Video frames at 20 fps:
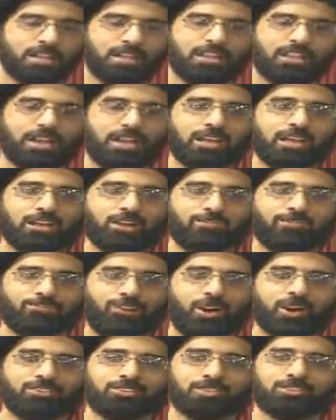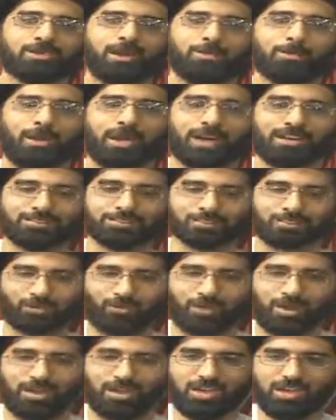Lady Fatima passed
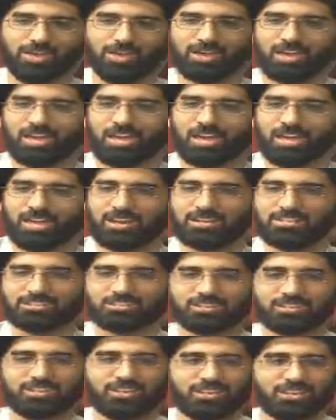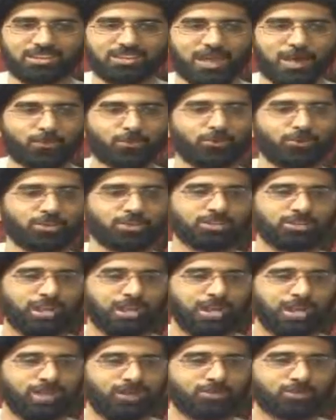away in a city that
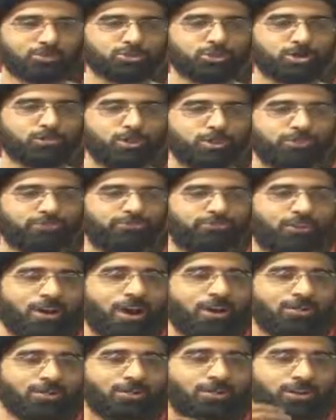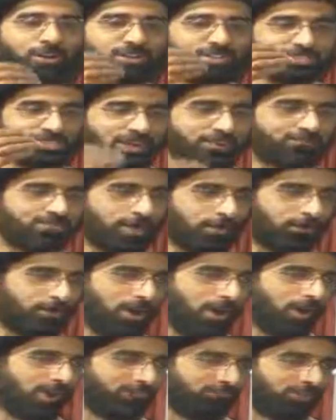proclaimed to be followers of the
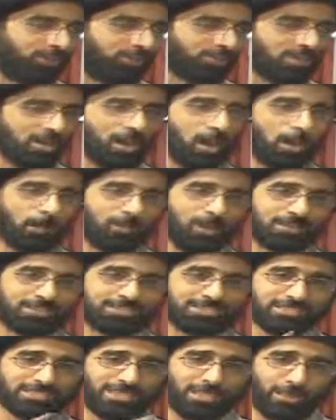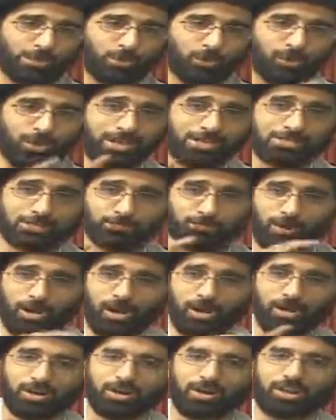Prophet. But see which
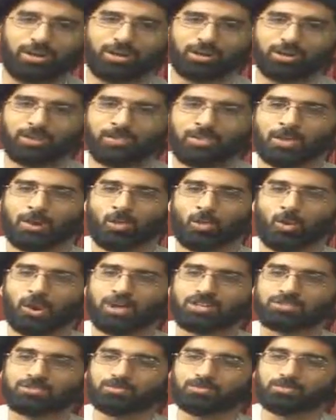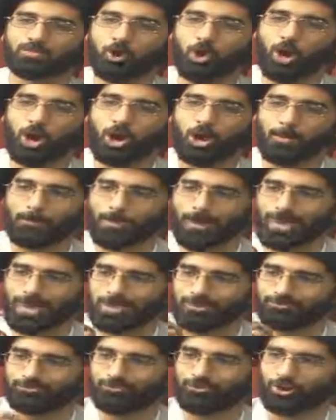parting was more
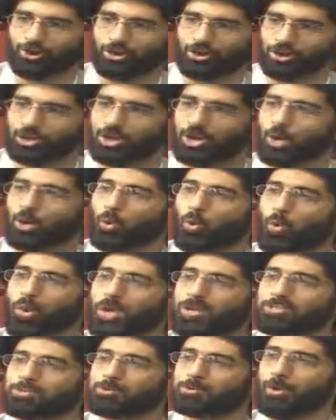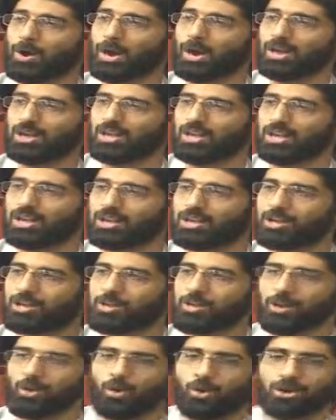painful, which
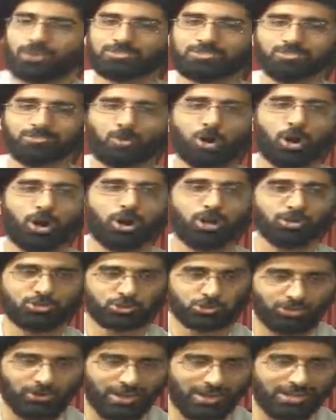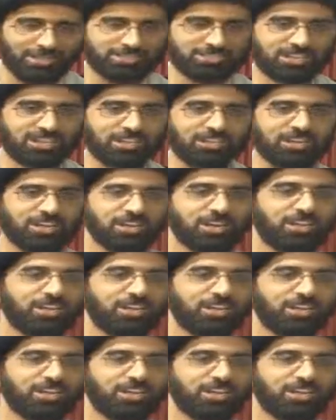parting was more tragic.